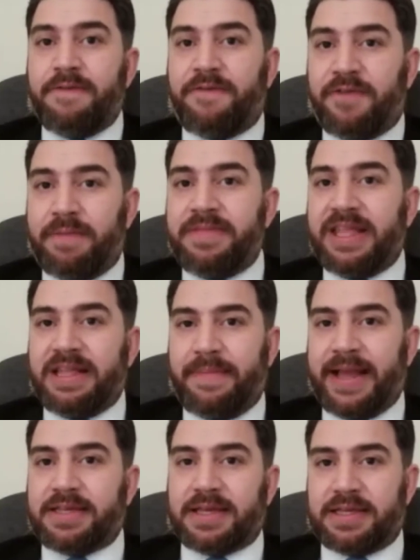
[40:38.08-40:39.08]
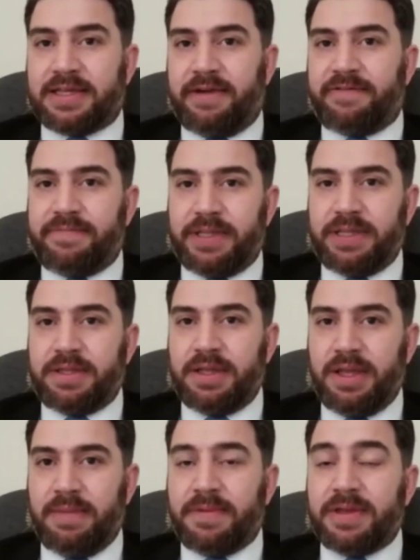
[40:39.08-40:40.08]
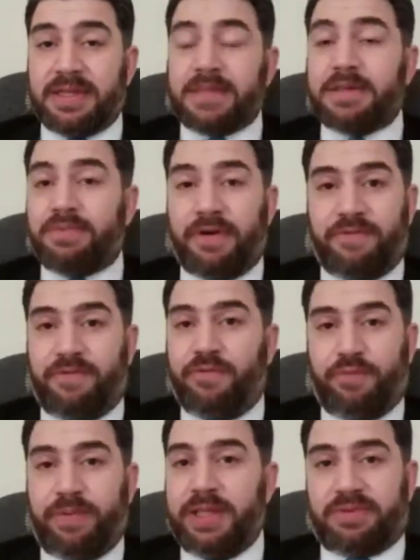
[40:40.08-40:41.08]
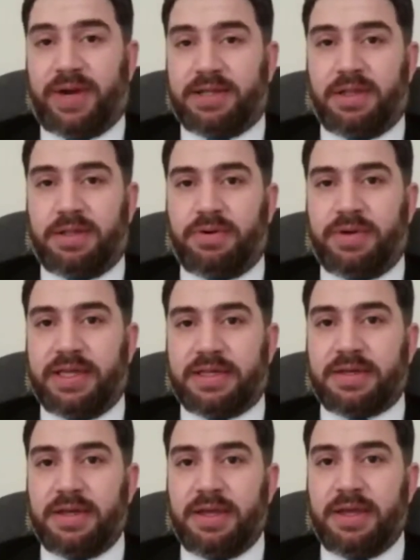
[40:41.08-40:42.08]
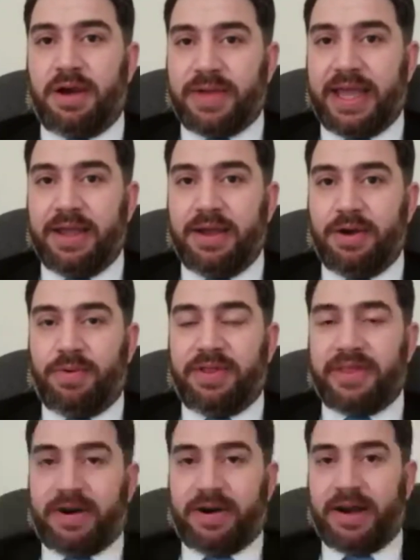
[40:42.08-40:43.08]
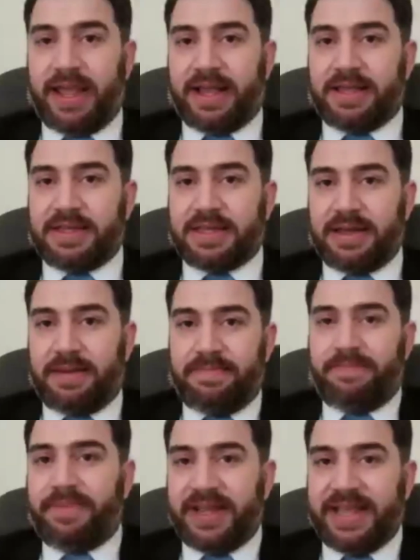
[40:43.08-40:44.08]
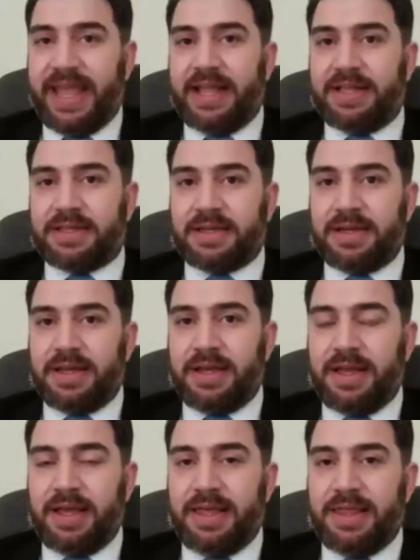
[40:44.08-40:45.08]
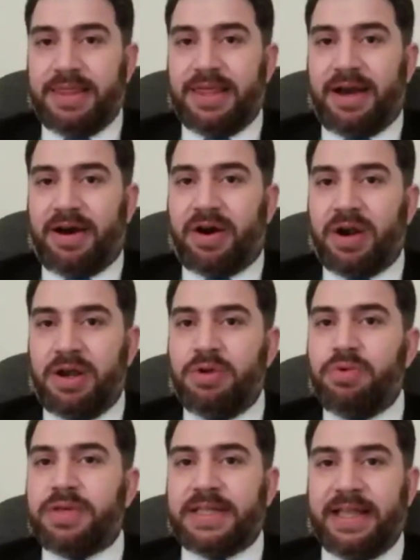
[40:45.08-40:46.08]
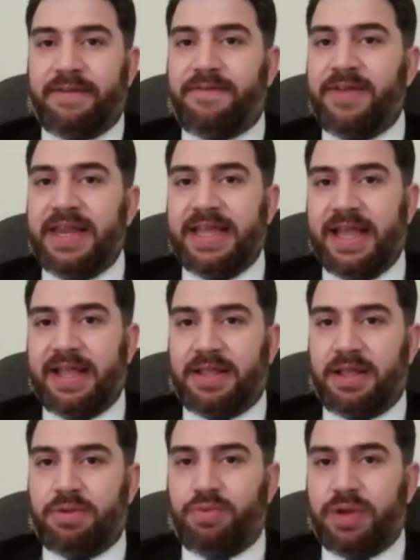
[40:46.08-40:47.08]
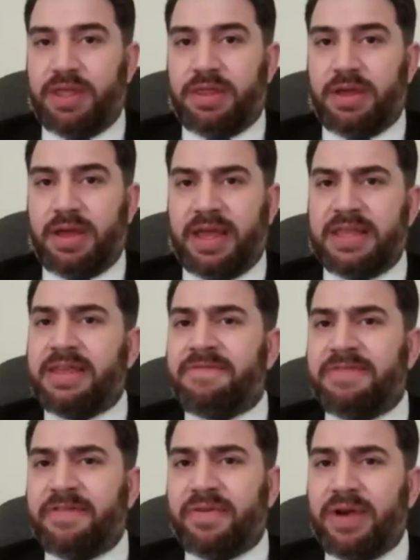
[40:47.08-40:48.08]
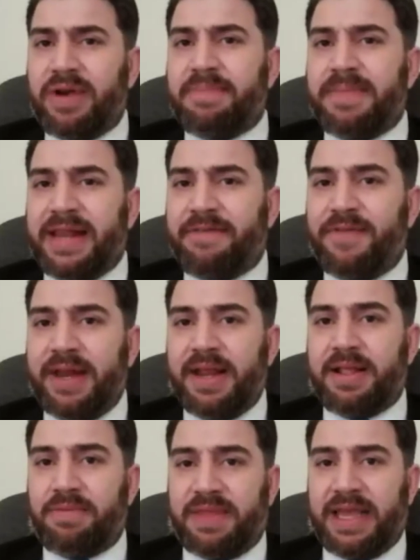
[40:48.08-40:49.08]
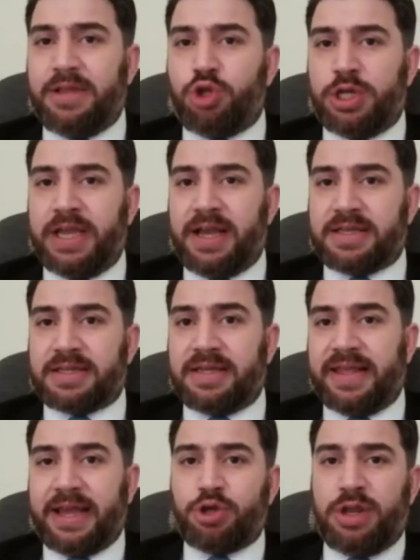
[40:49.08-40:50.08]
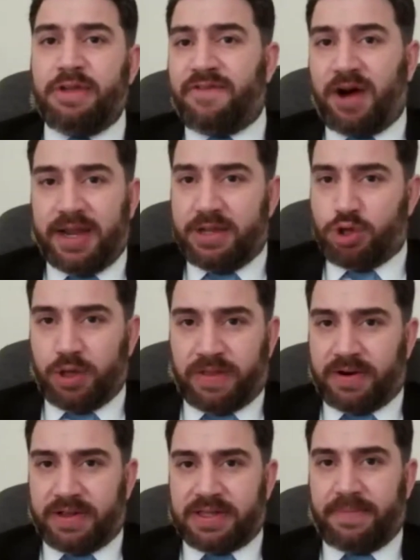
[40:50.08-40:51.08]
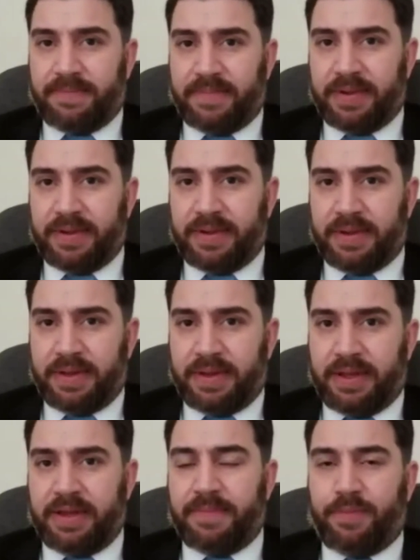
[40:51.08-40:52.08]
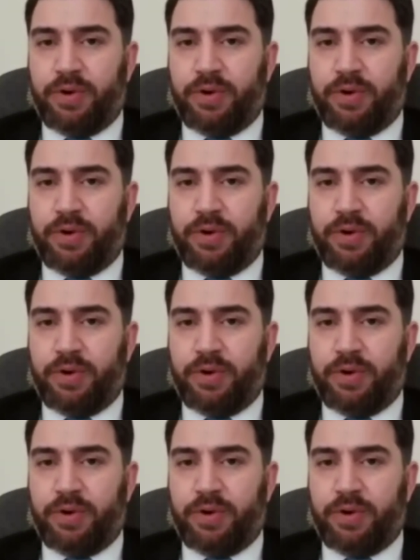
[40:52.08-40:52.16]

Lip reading: from the Damascus government, because this is what we've been trying to do. Is okay. Well, there are like some brigades that are loosely affiliated with, they've never really been affiliated with the HTS, and they actually fought each other at some point.